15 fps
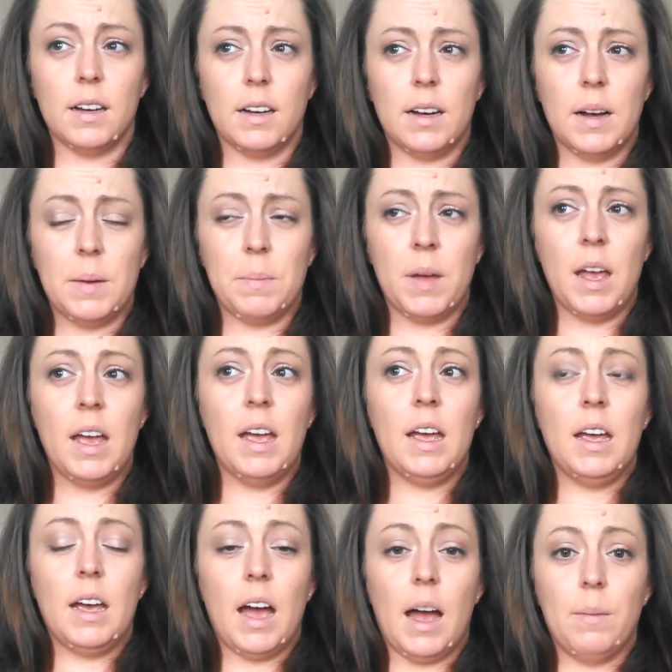
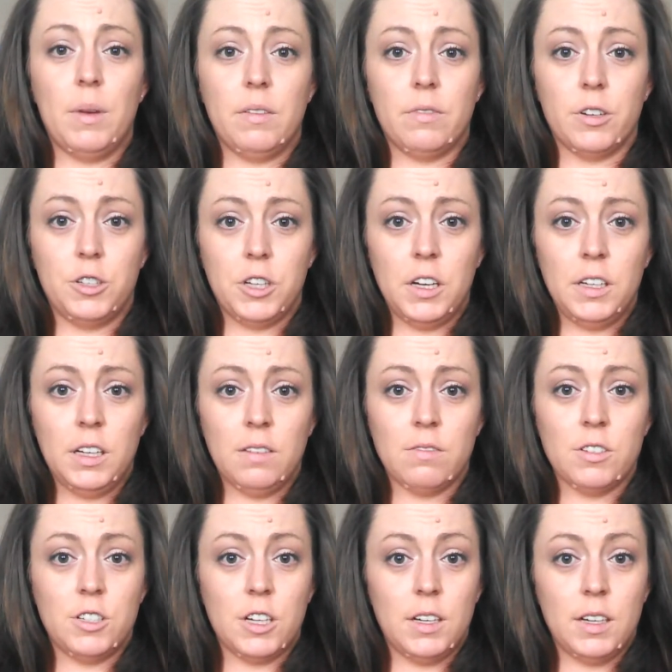I'm in Virginia, and
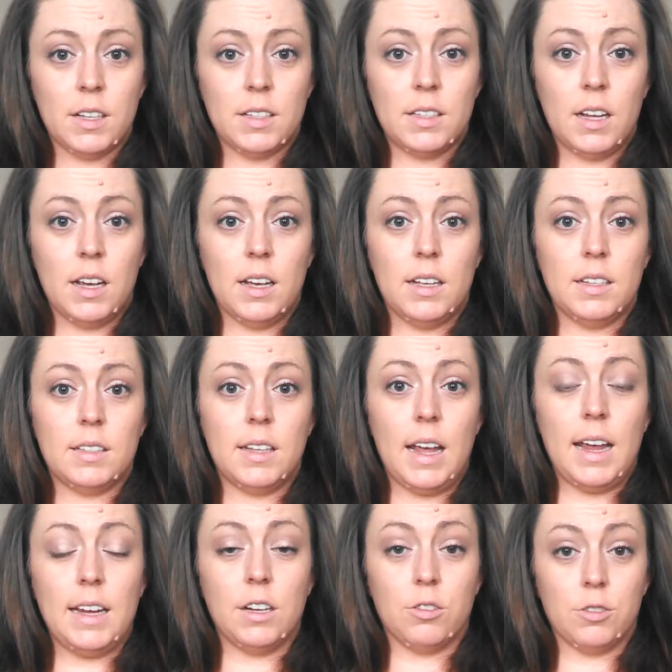Virginia says
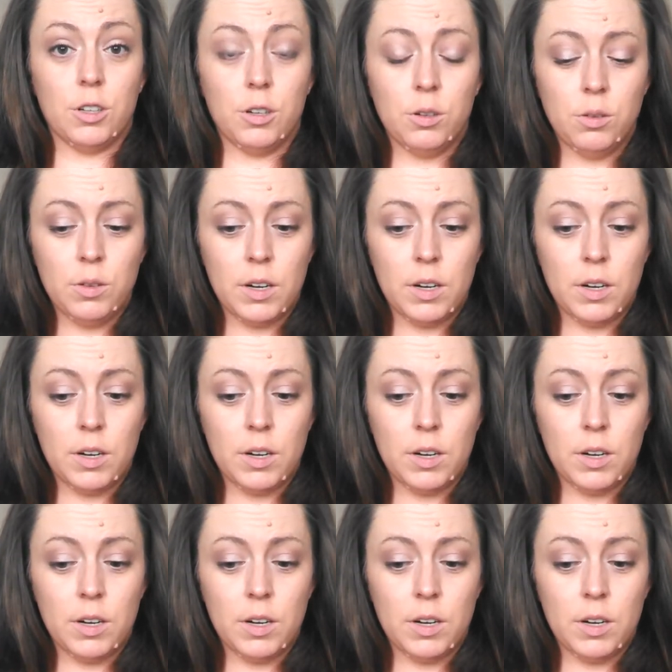8 years old.